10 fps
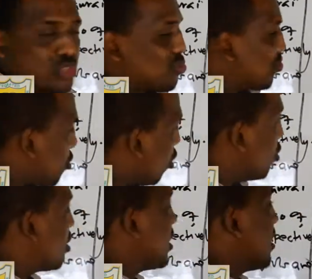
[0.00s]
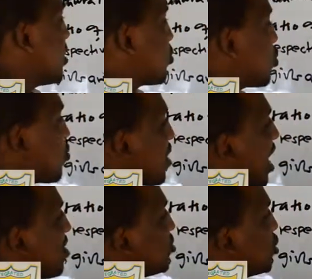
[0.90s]
to 4. So we
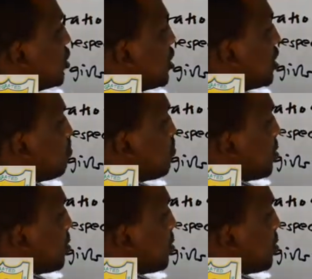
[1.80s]
have sheep